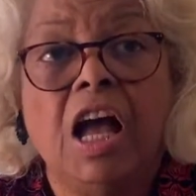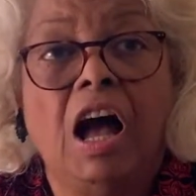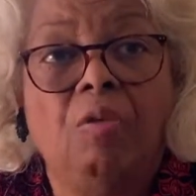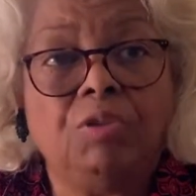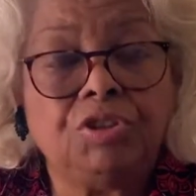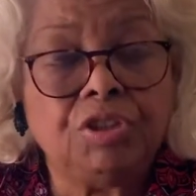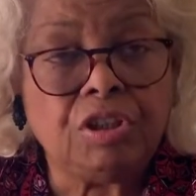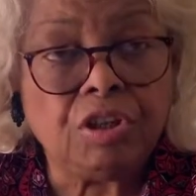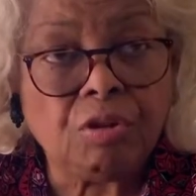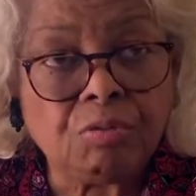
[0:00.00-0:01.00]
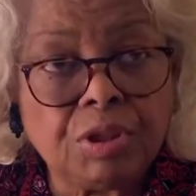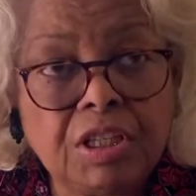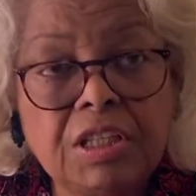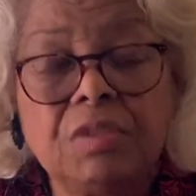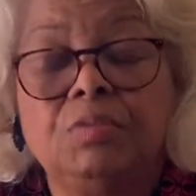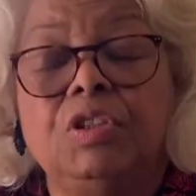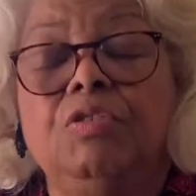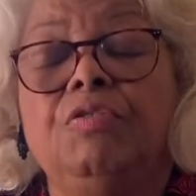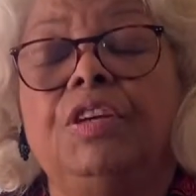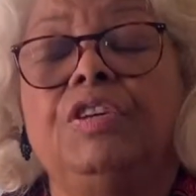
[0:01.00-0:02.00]
I want you to know this when
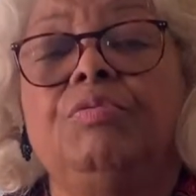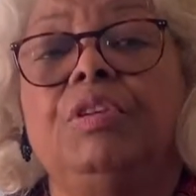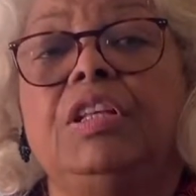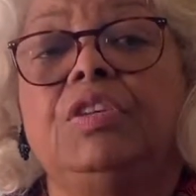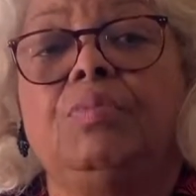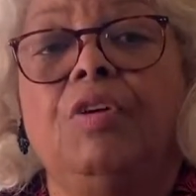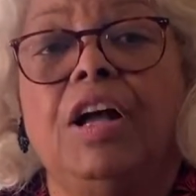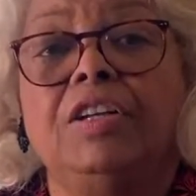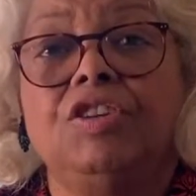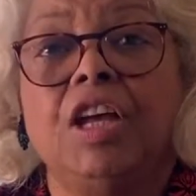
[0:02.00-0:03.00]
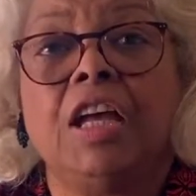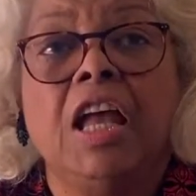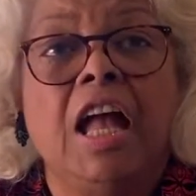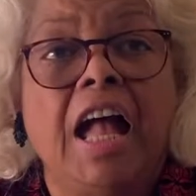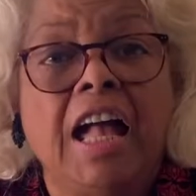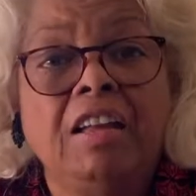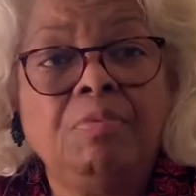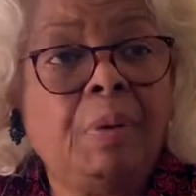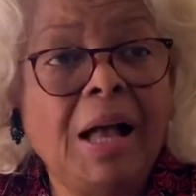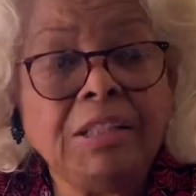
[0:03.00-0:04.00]
you finish with this project. And
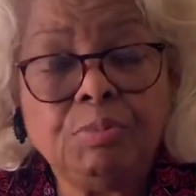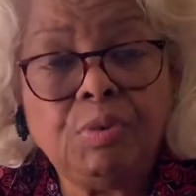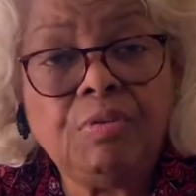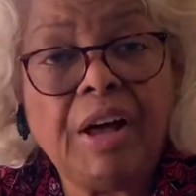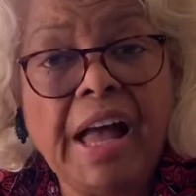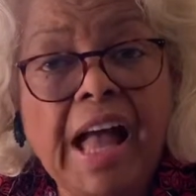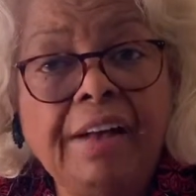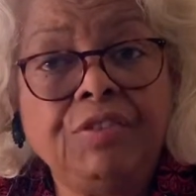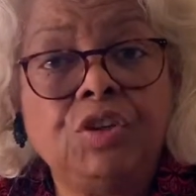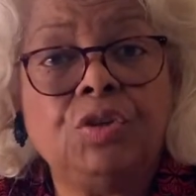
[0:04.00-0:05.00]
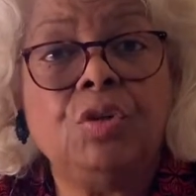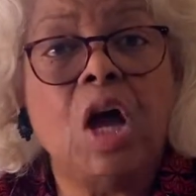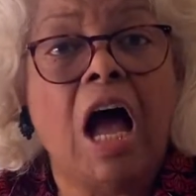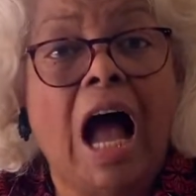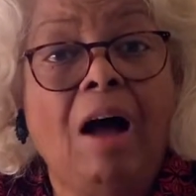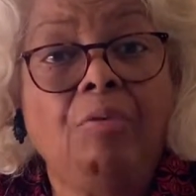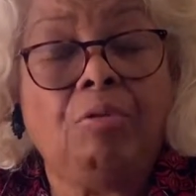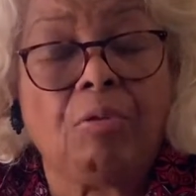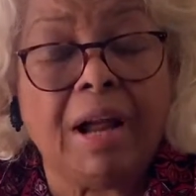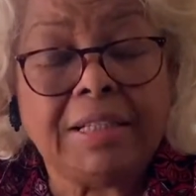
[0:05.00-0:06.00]
if possible, if I have to, I
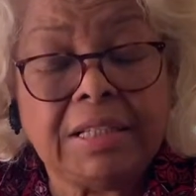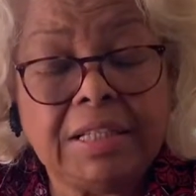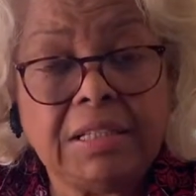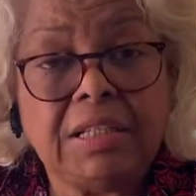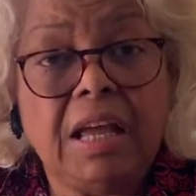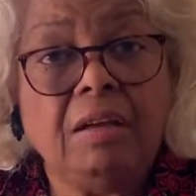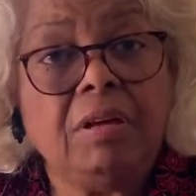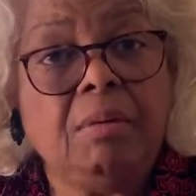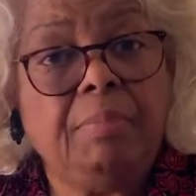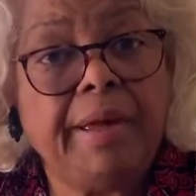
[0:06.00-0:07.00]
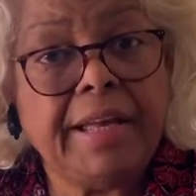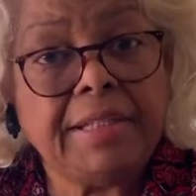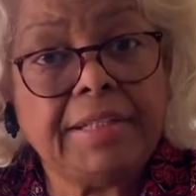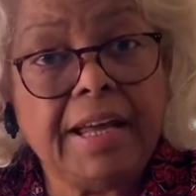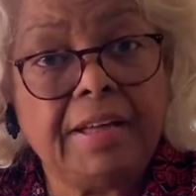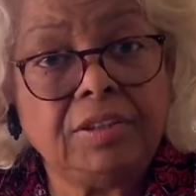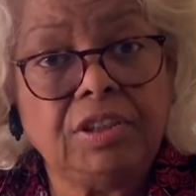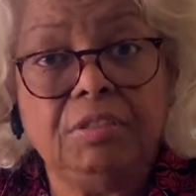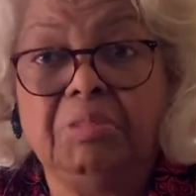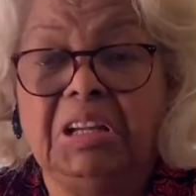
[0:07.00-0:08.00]
will write this down and pass it out to
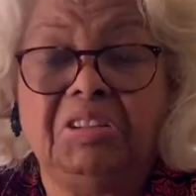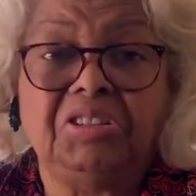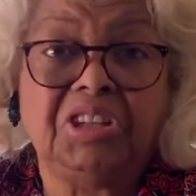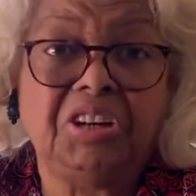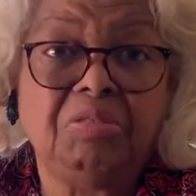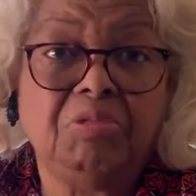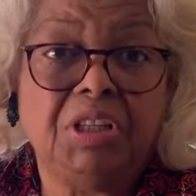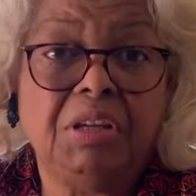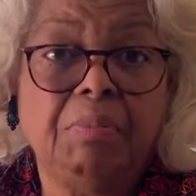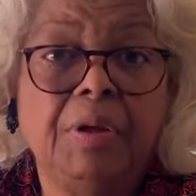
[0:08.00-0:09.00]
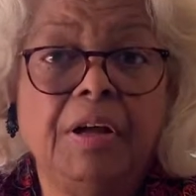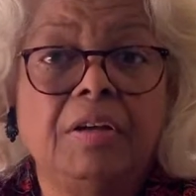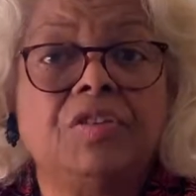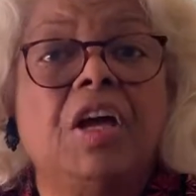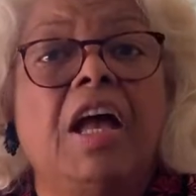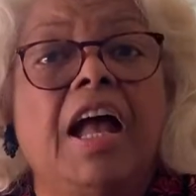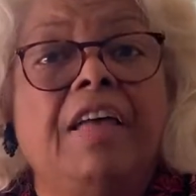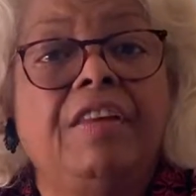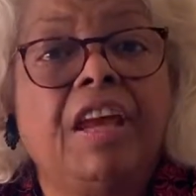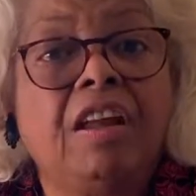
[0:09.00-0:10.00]
them. They can share it with their parents,
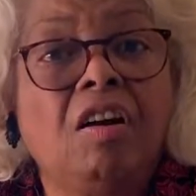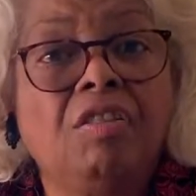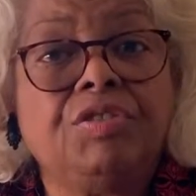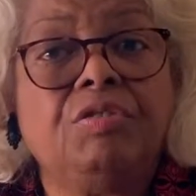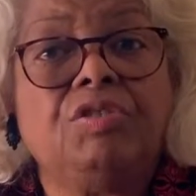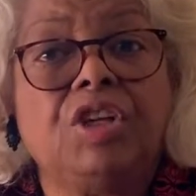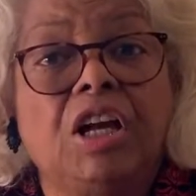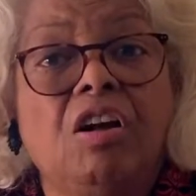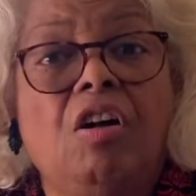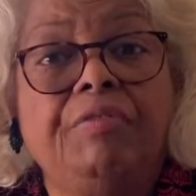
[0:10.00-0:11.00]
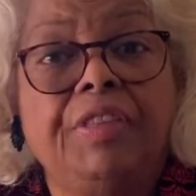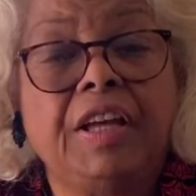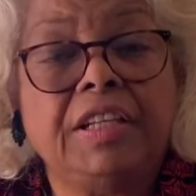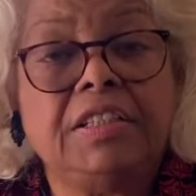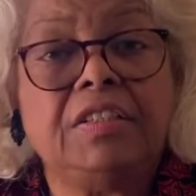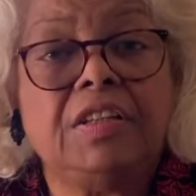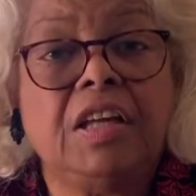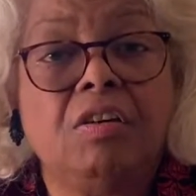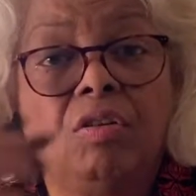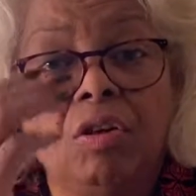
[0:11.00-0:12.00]
and they can also check off things as
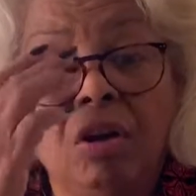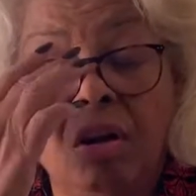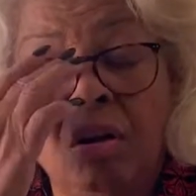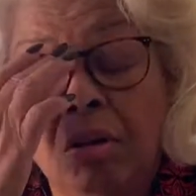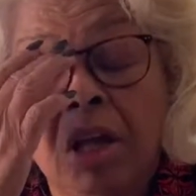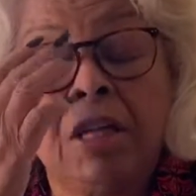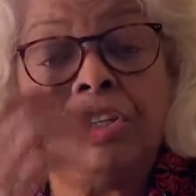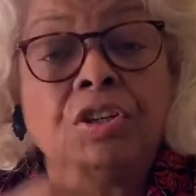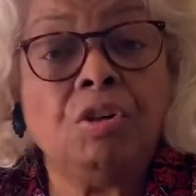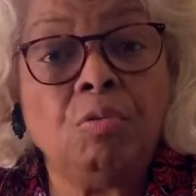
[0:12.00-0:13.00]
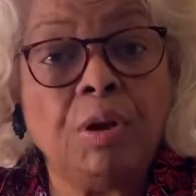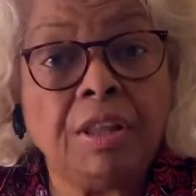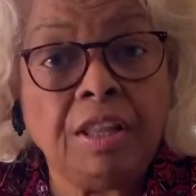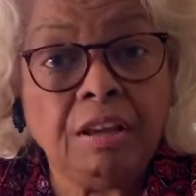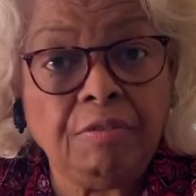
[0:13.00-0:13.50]
they go along to know whether they're